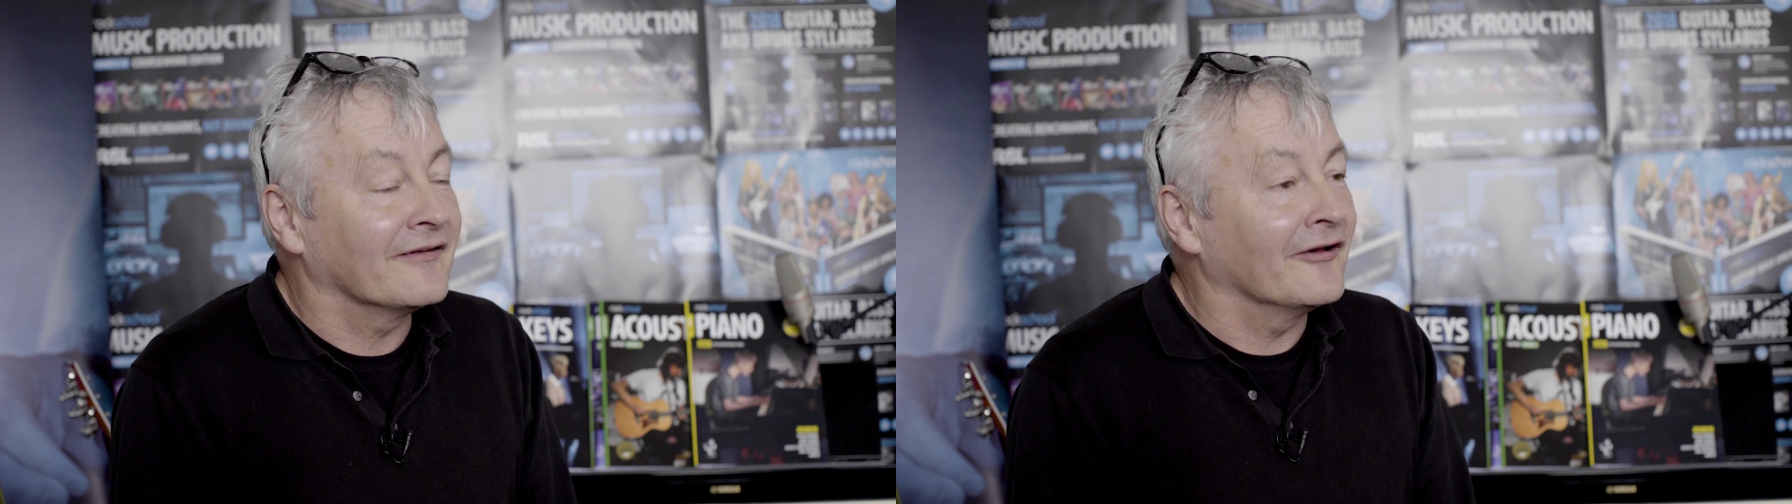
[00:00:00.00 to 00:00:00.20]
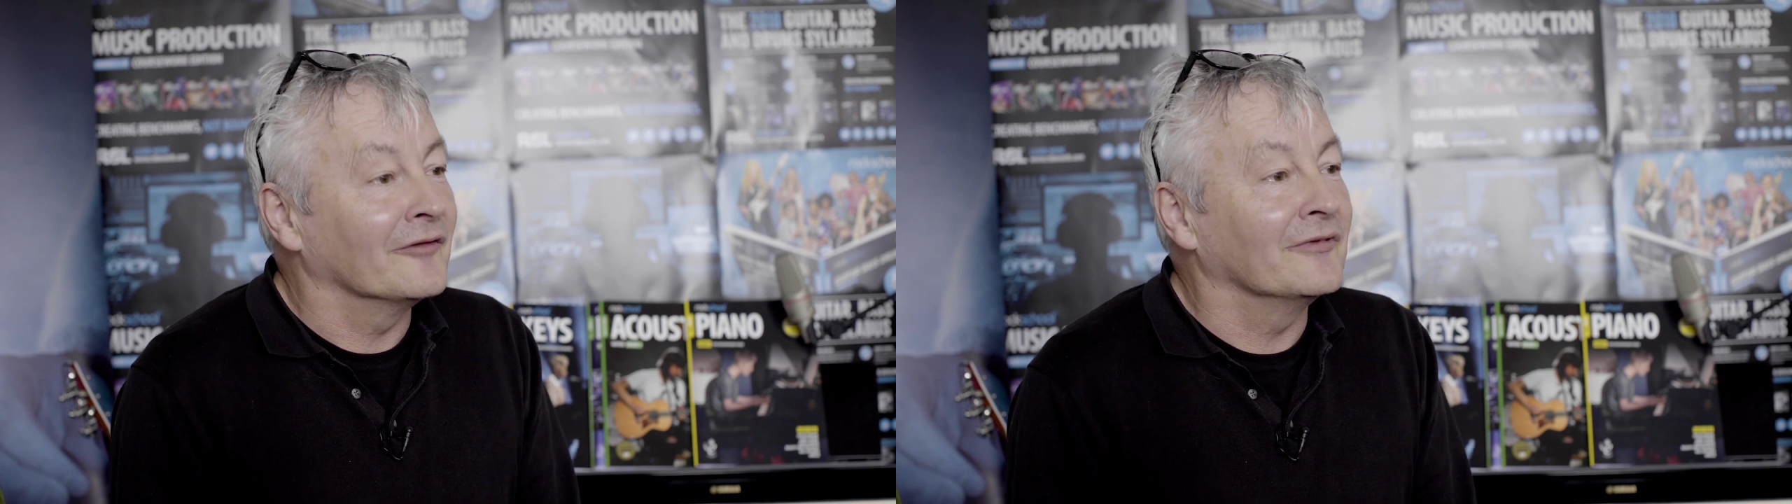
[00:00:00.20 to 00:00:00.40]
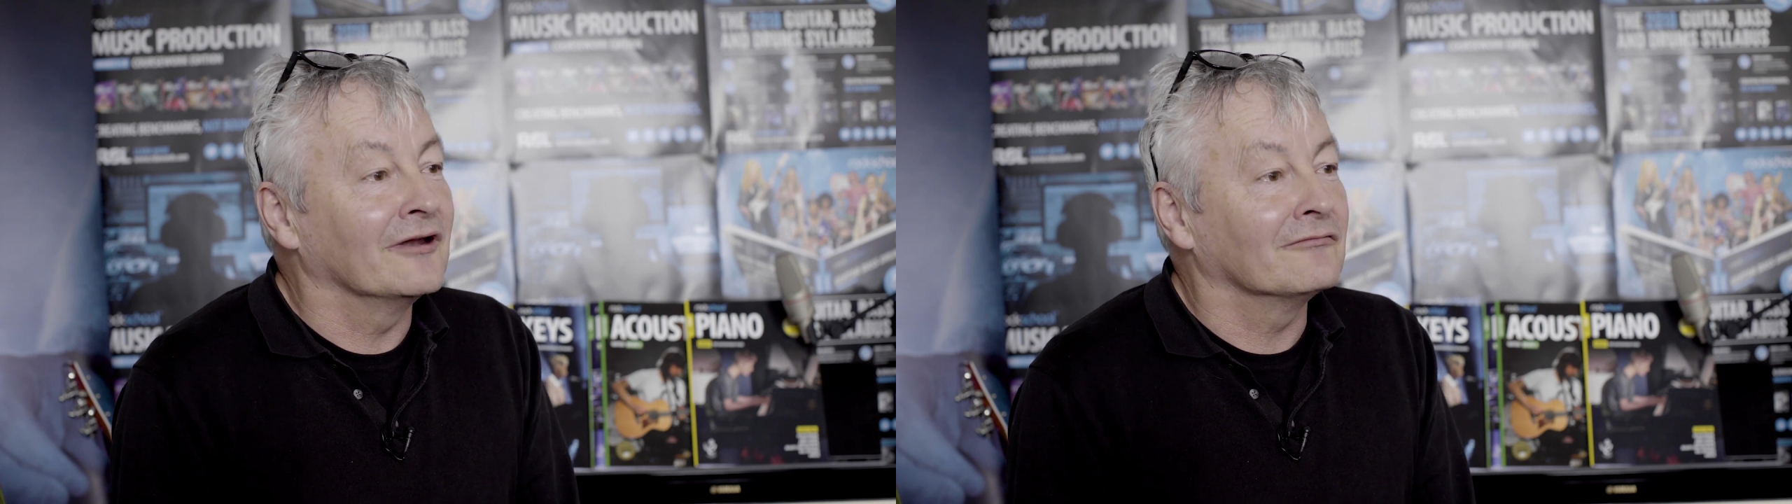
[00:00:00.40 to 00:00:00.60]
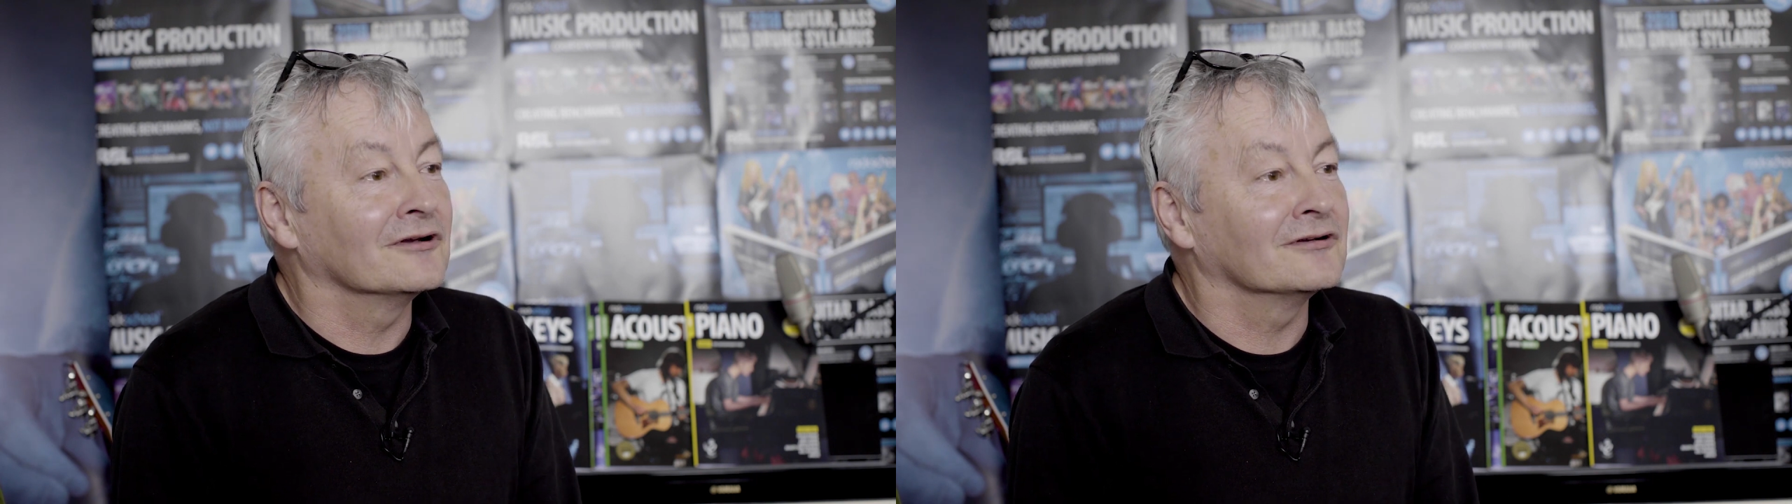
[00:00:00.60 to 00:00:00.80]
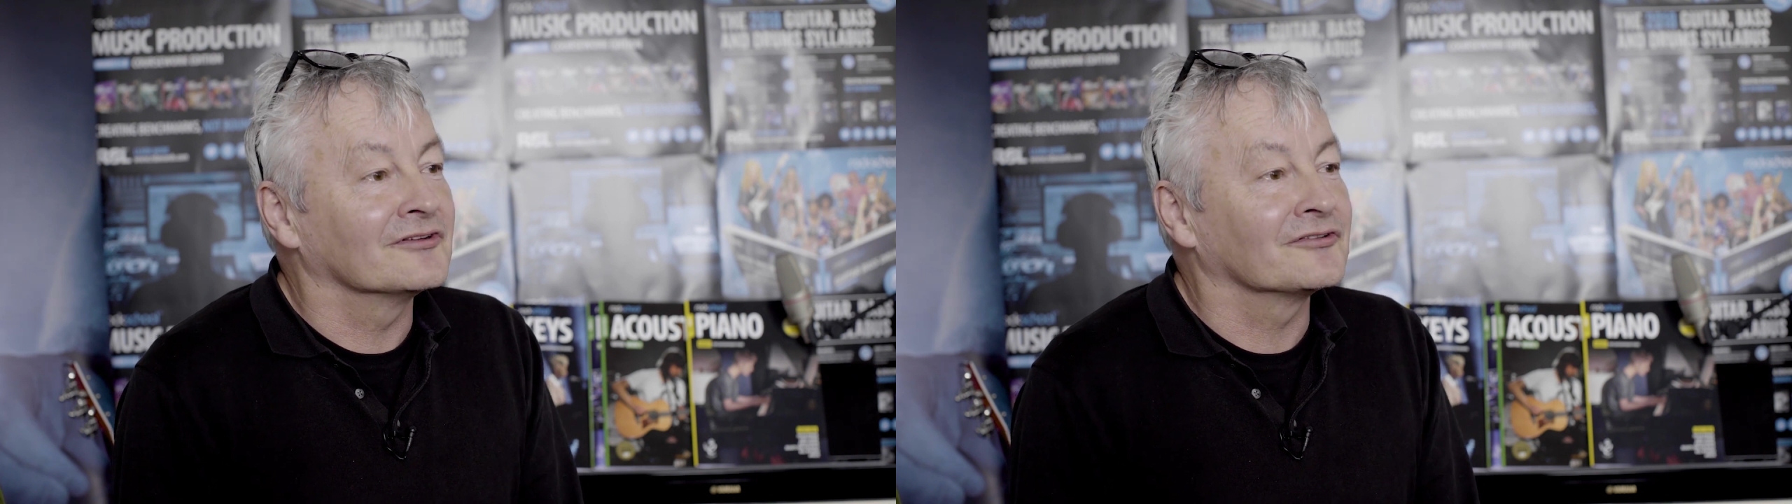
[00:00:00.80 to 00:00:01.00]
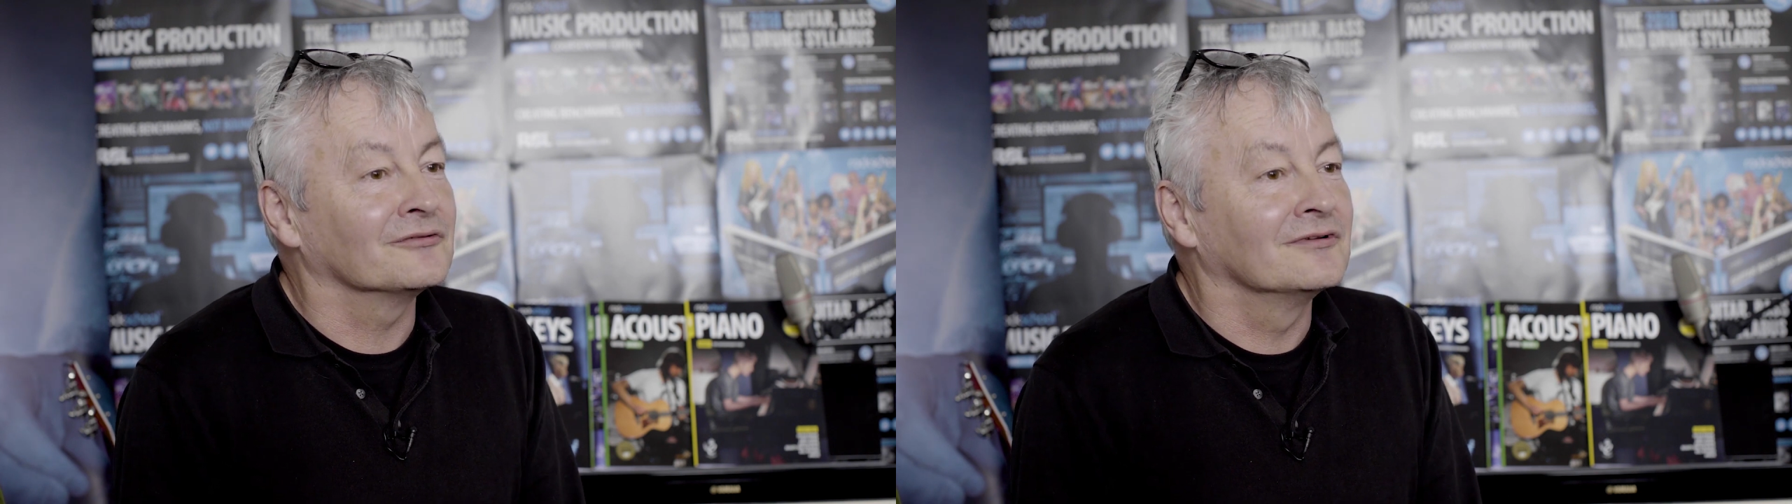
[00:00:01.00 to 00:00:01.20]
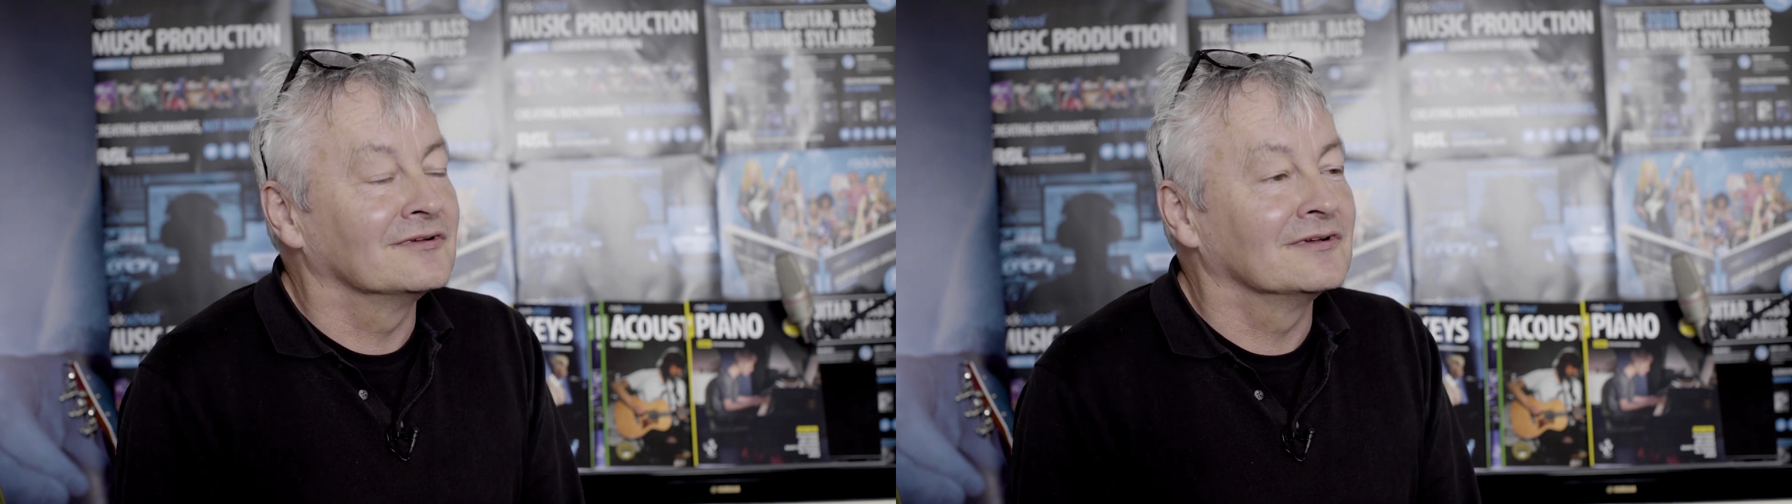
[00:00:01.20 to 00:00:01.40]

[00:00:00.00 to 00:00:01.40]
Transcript: time in a rehearsal.